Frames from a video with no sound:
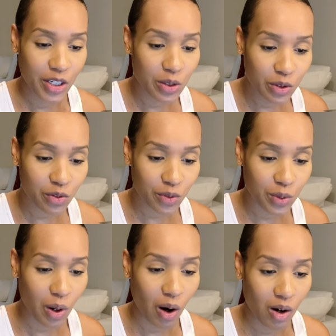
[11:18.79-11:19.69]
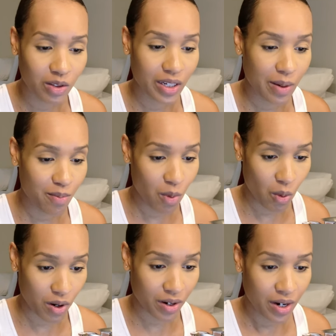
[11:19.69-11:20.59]
huge fruit hauls, and
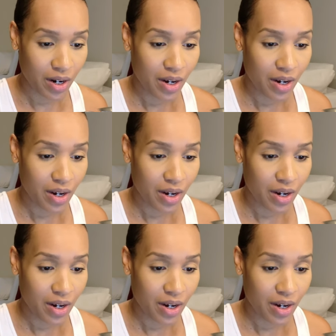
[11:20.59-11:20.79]
more.